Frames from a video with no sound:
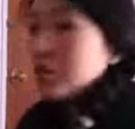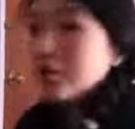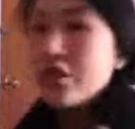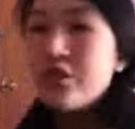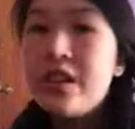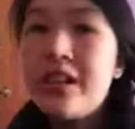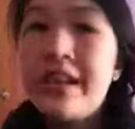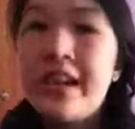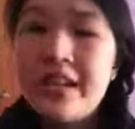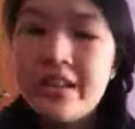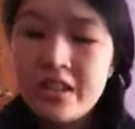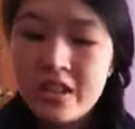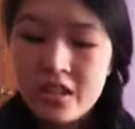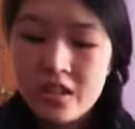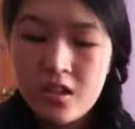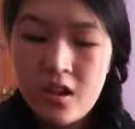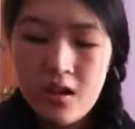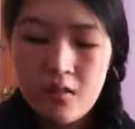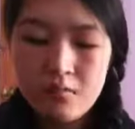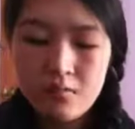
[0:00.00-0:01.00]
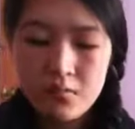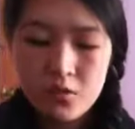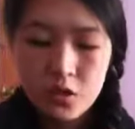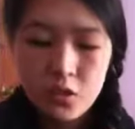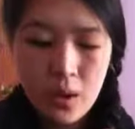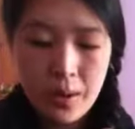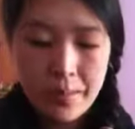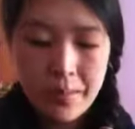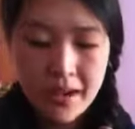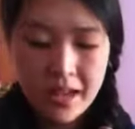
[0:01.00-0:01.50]
So then I got these
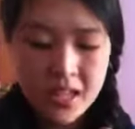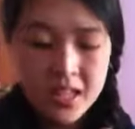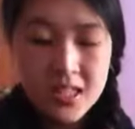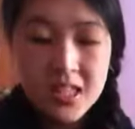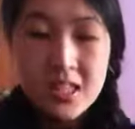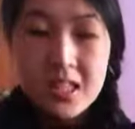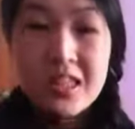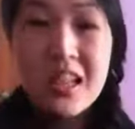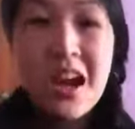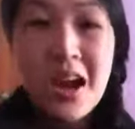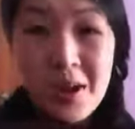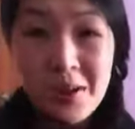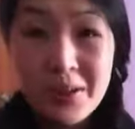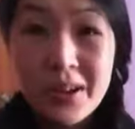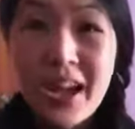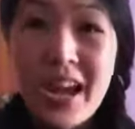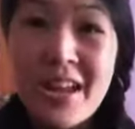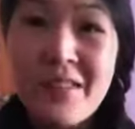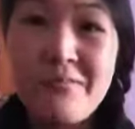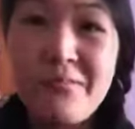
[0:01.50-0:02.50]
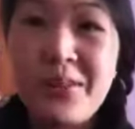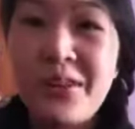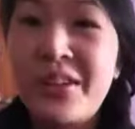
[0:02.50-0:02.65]
sweatpants, like, again,